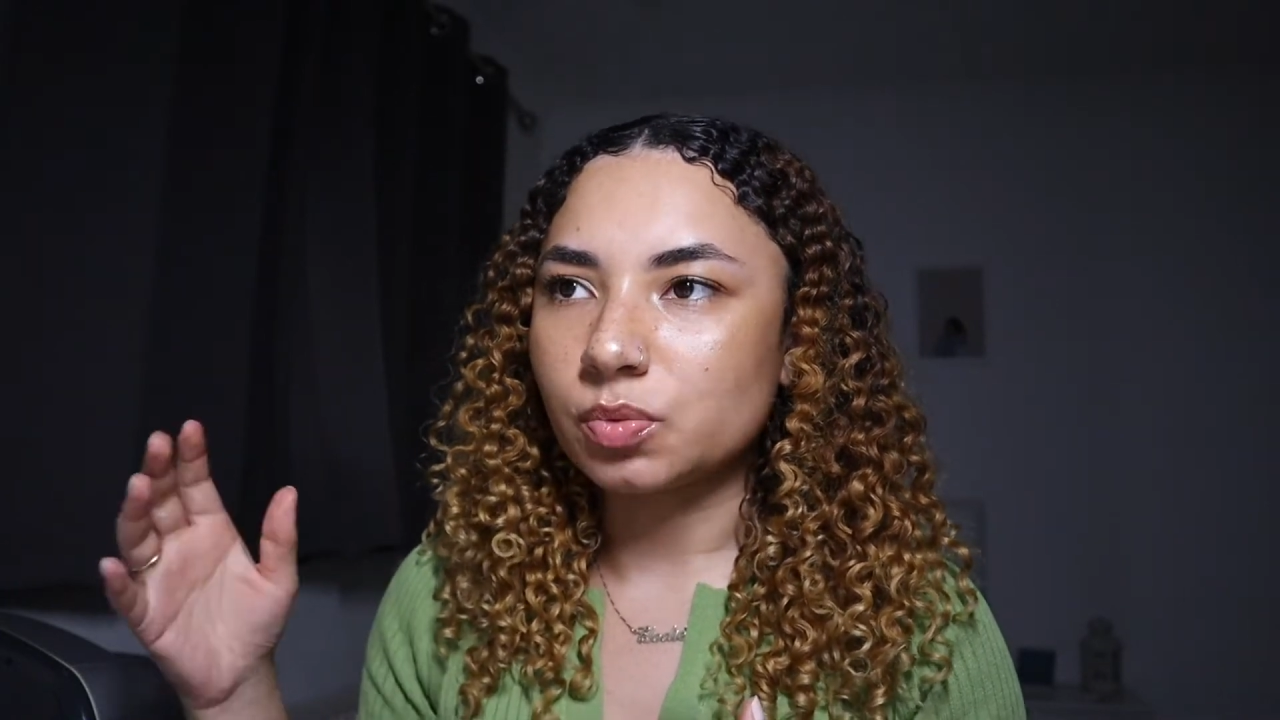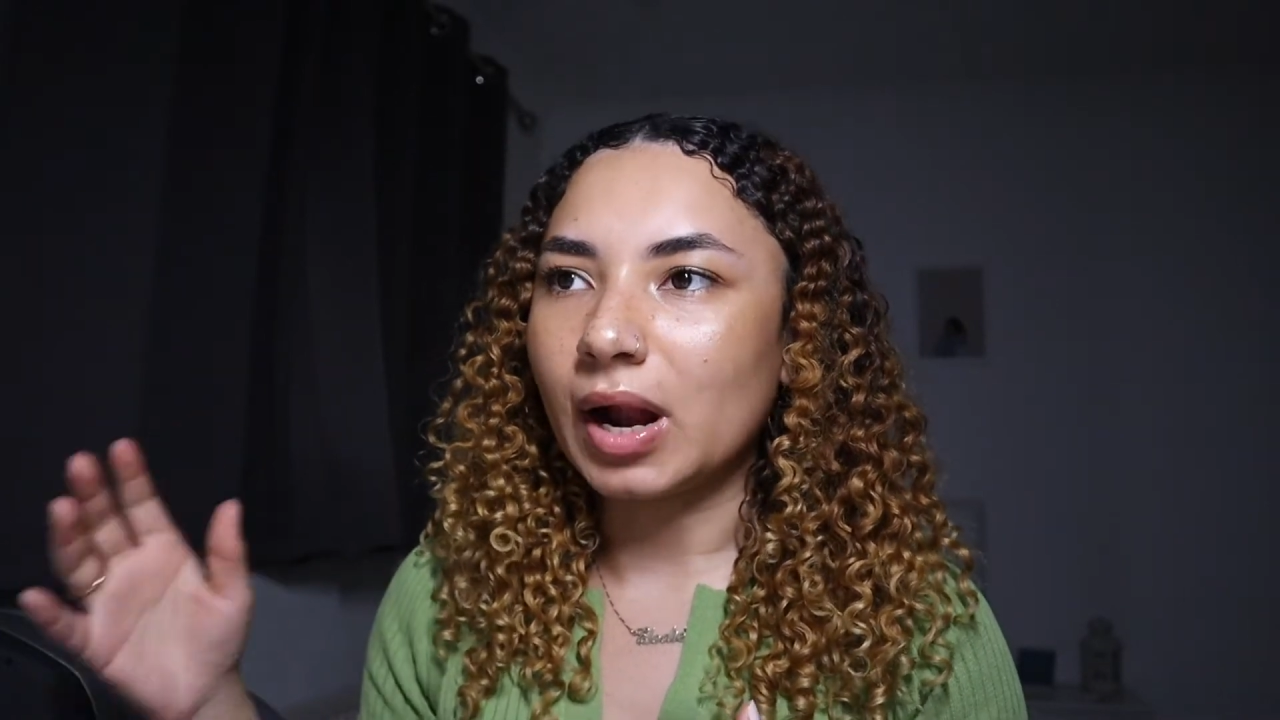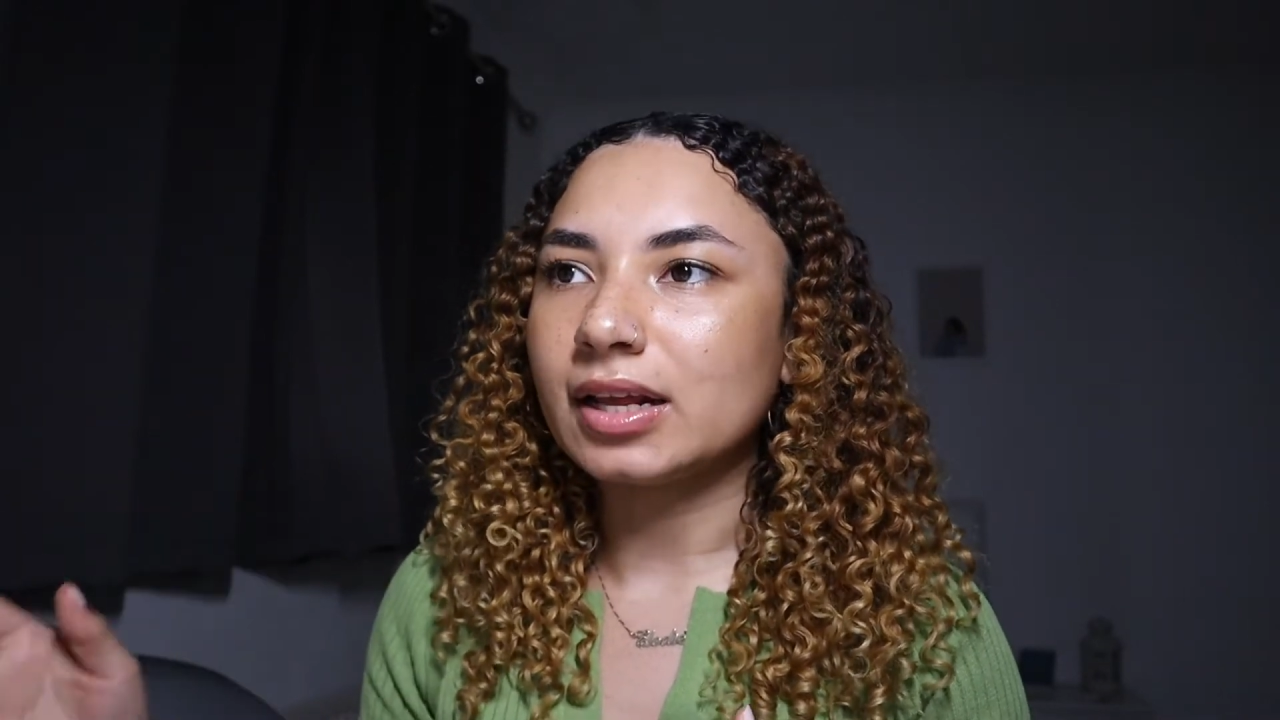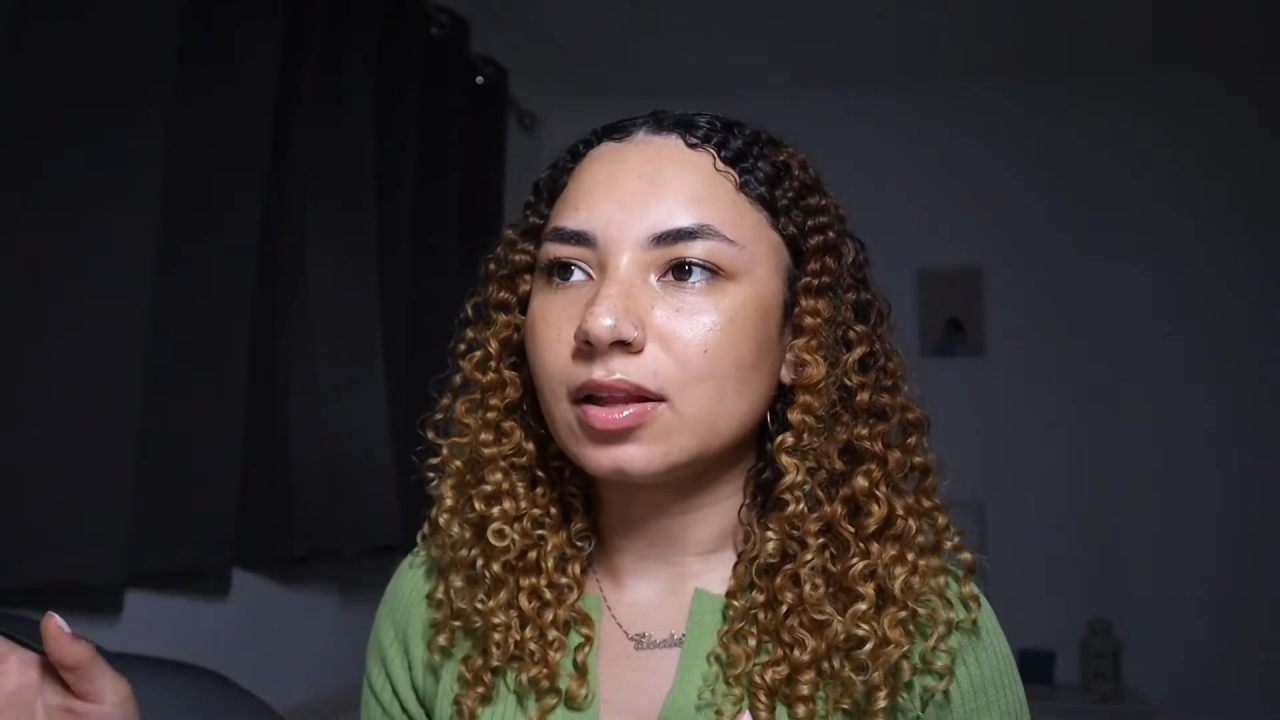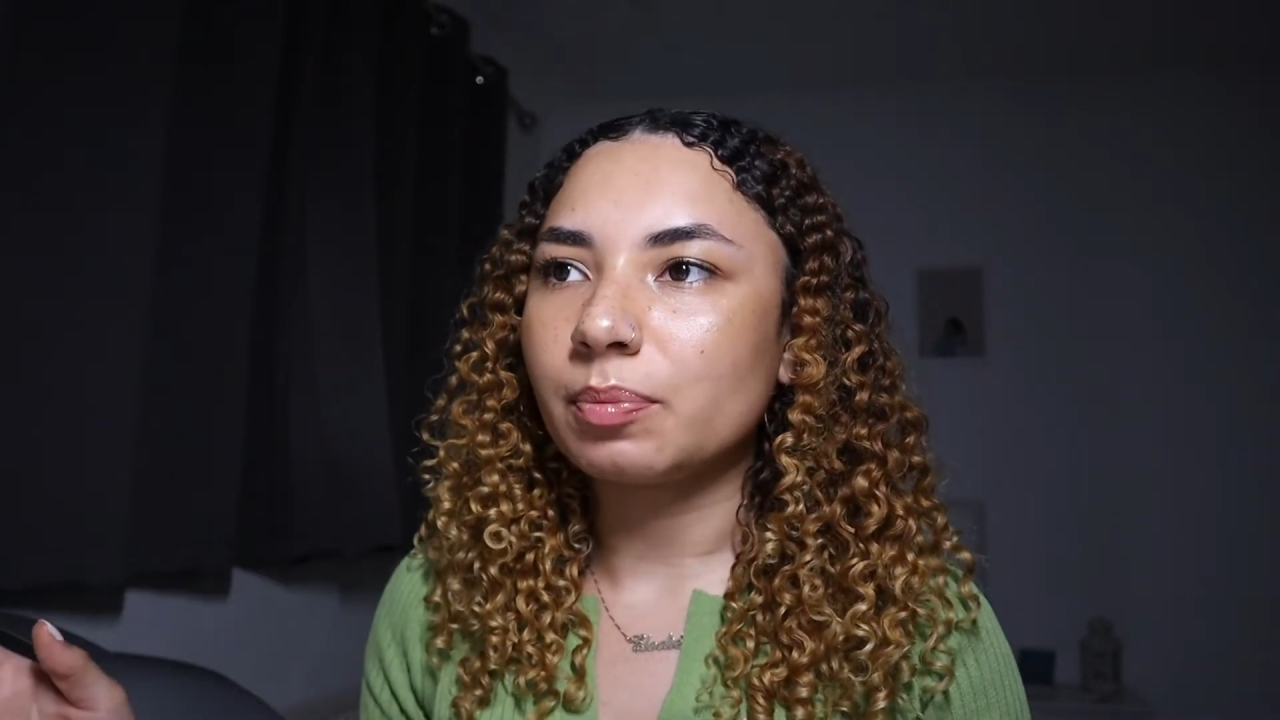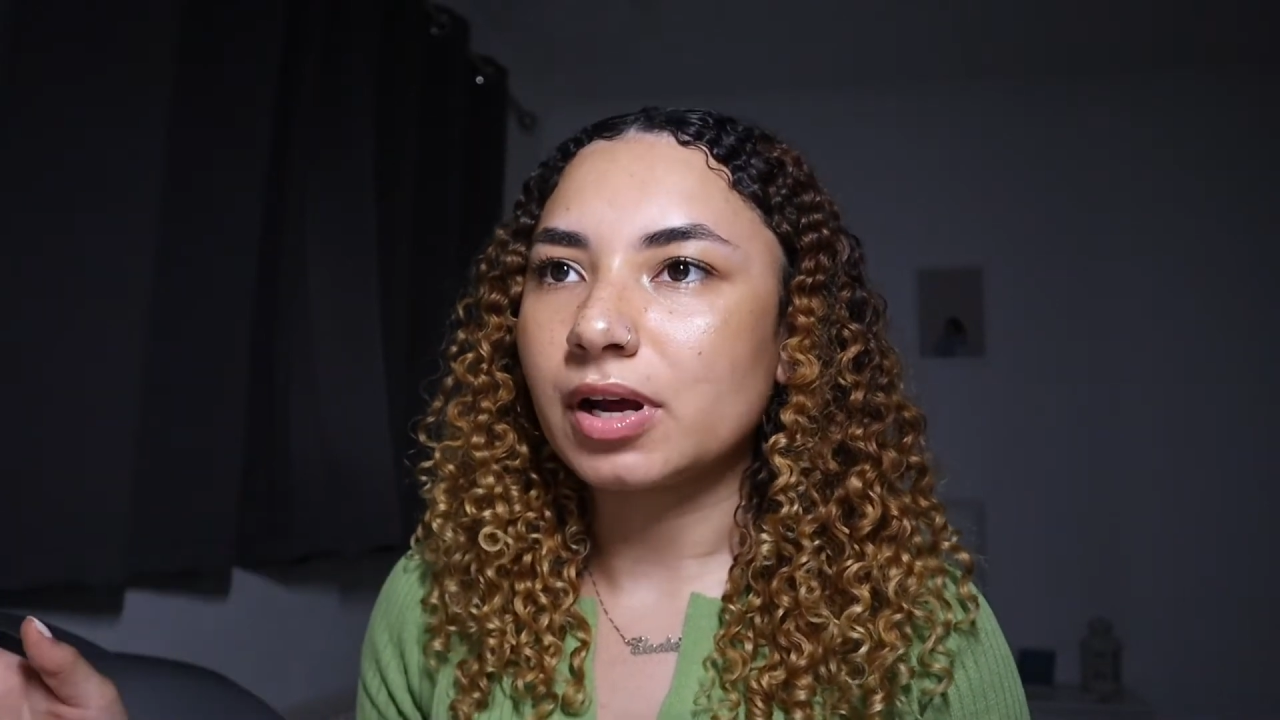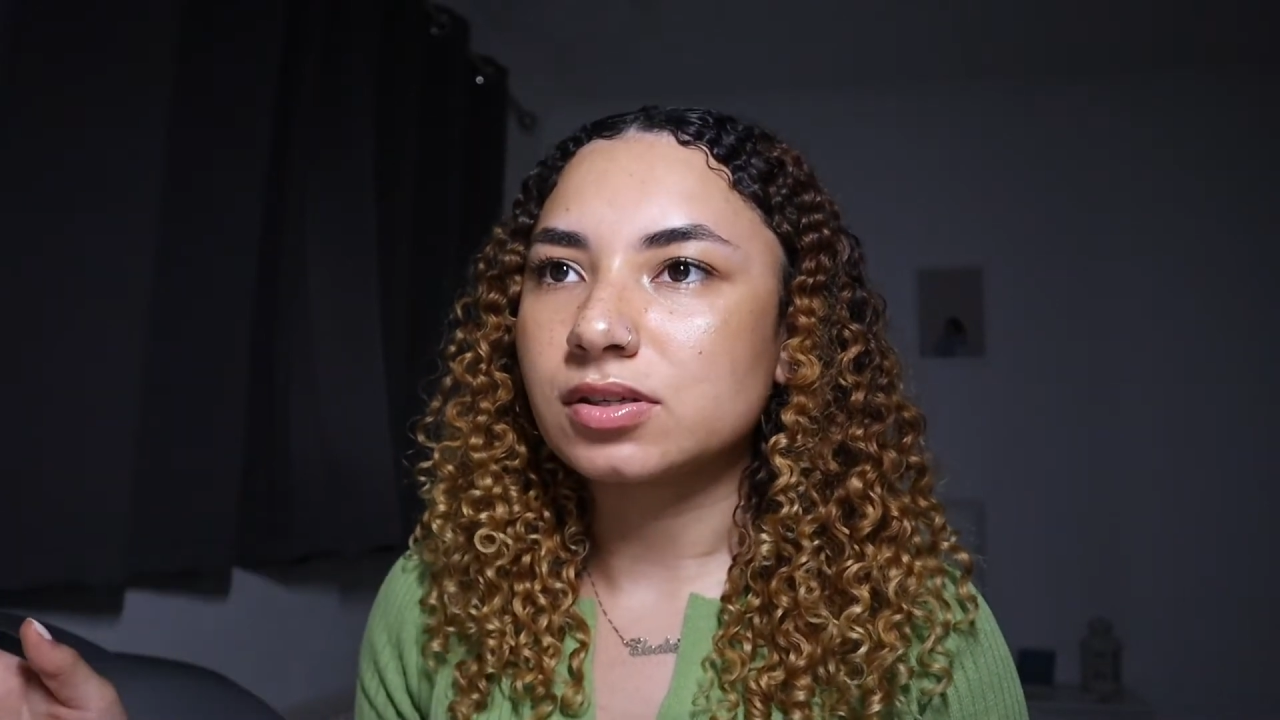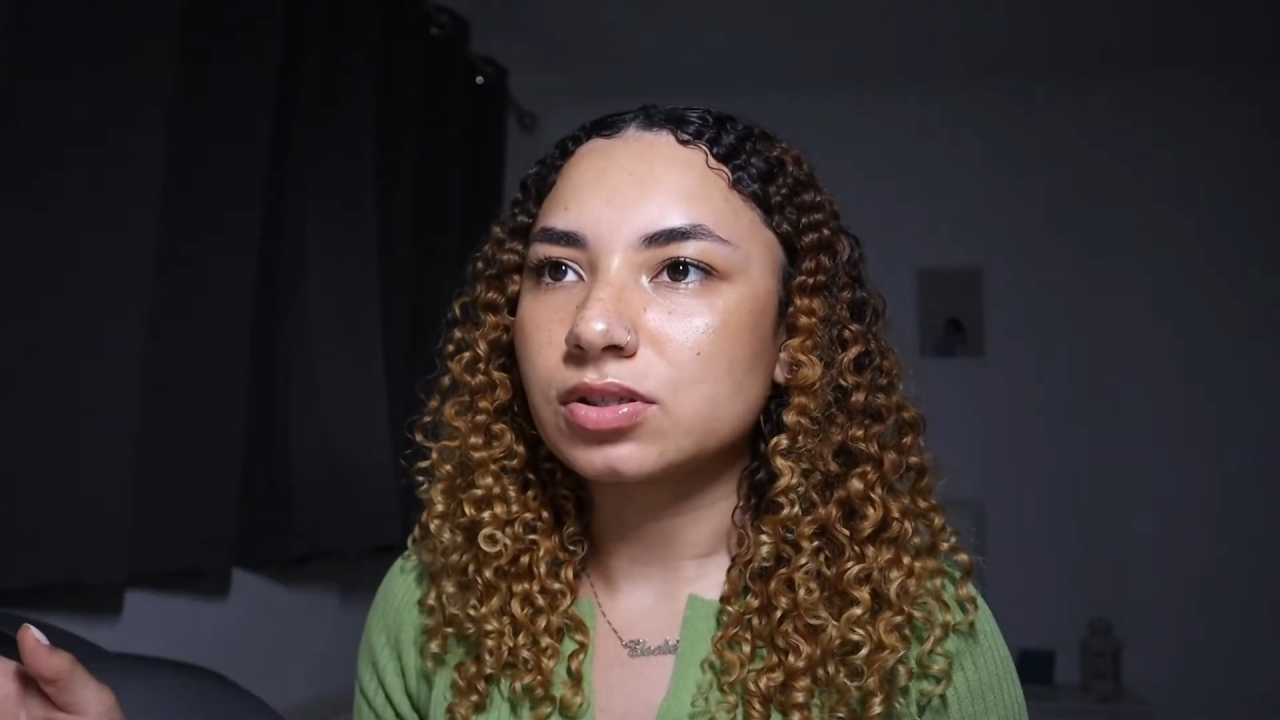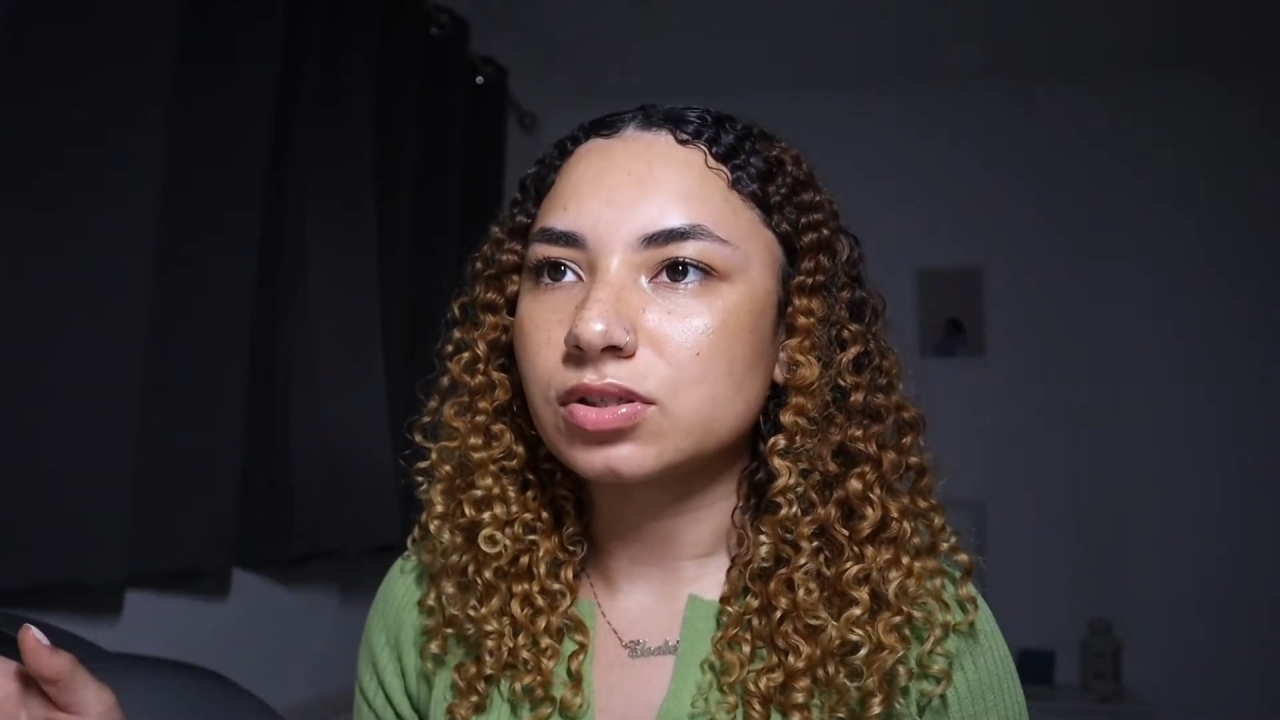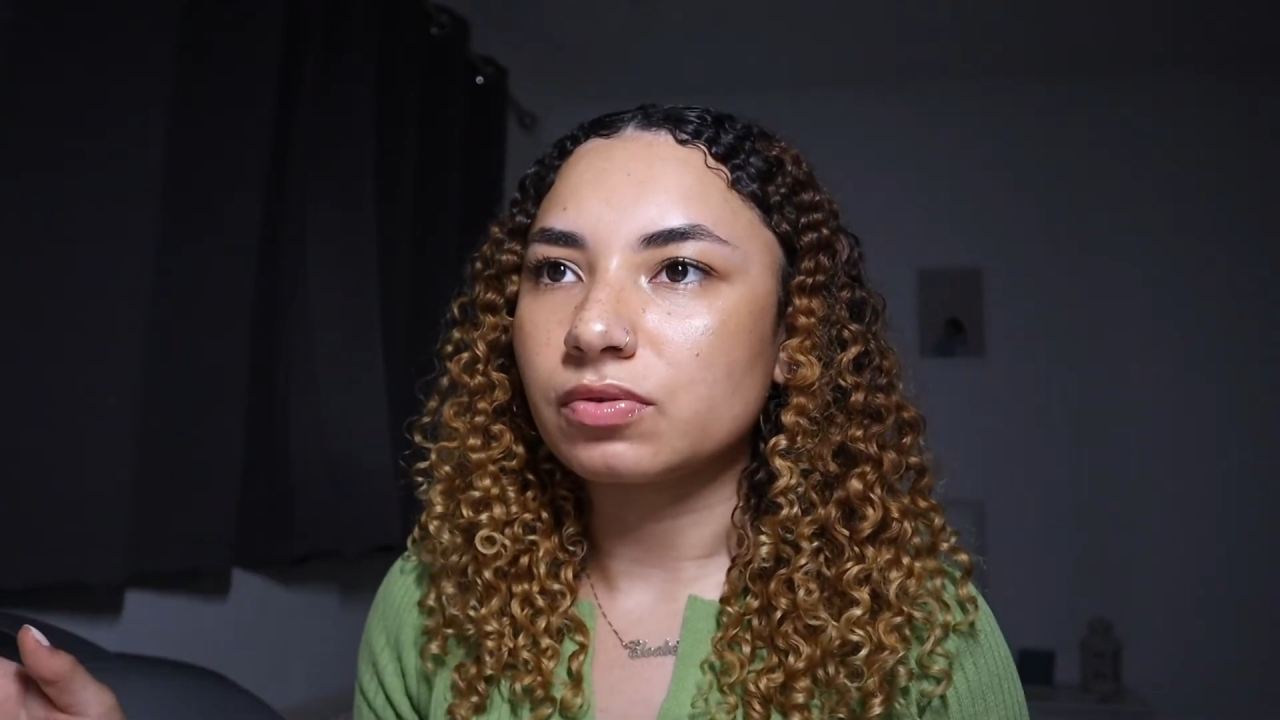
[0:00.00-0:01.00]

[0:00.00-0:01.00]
dwell in the presence